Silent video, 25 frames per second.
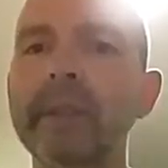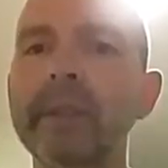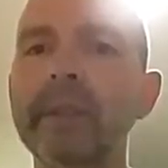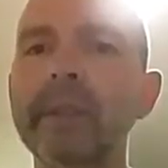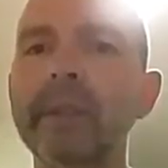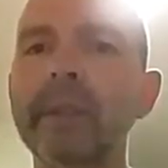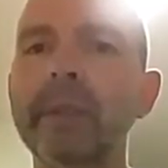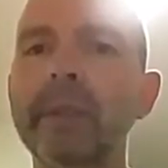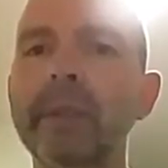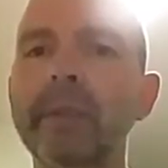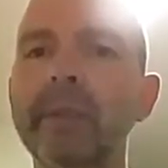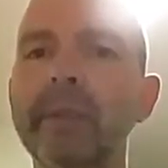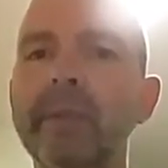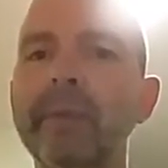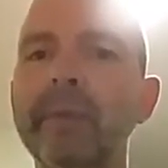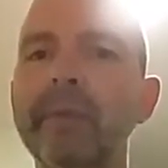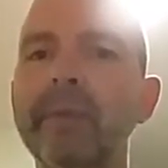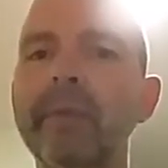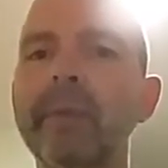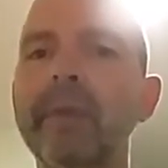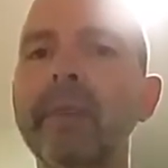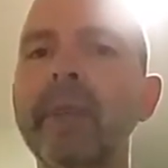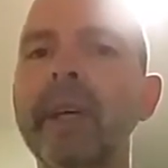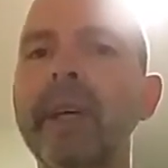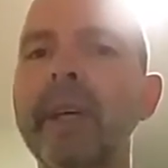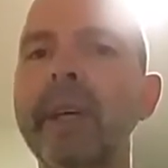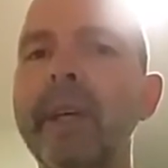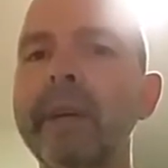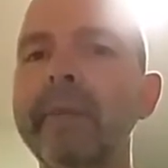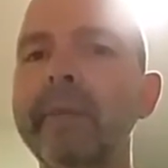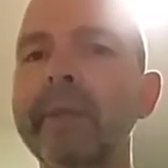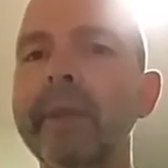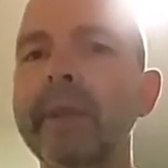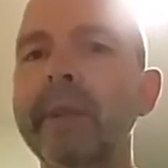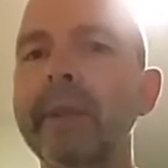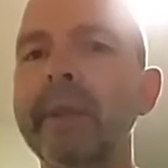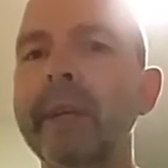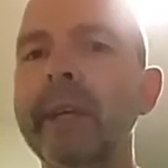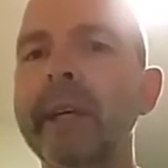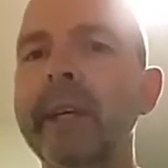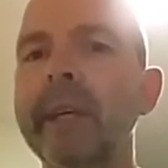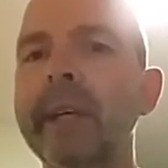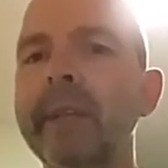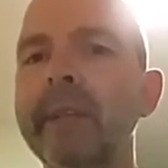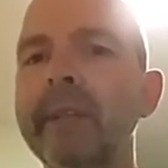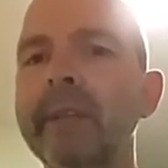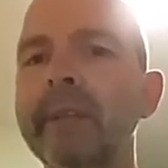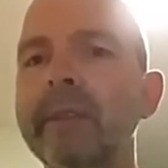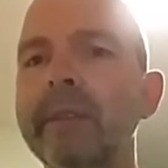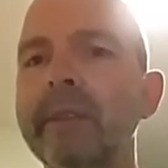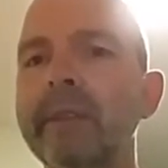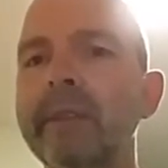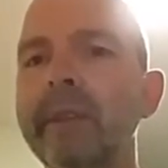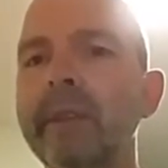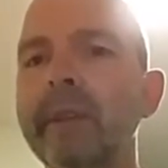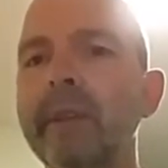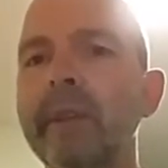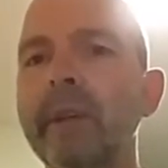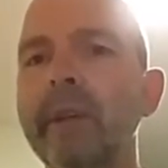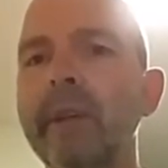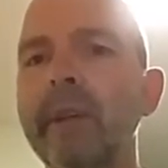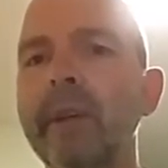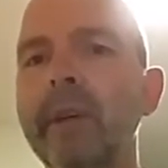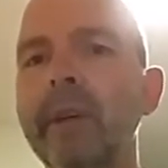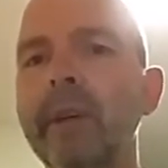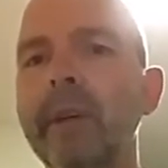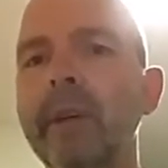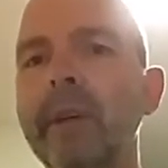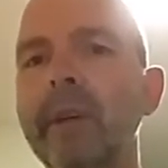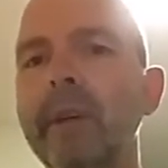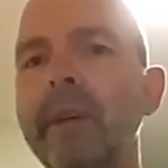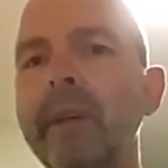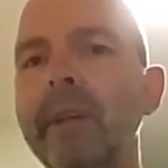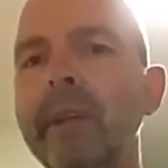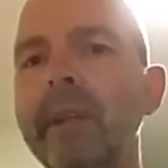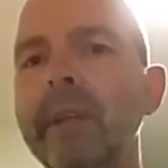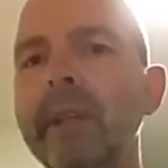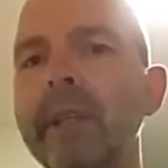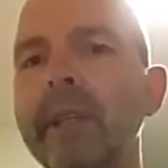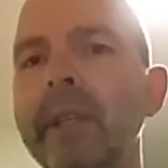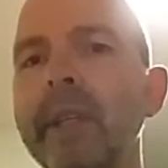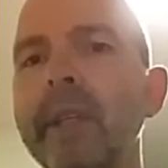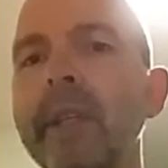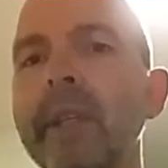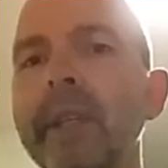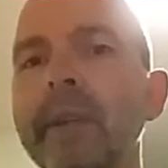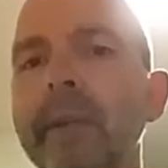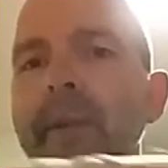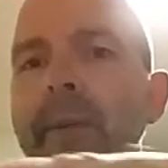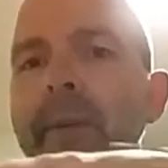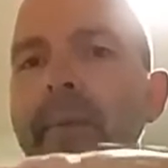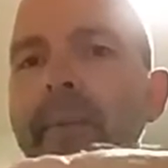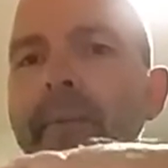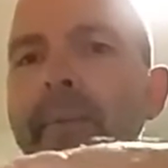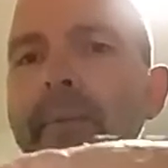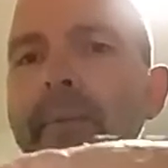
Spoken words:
so you have the heavier end here.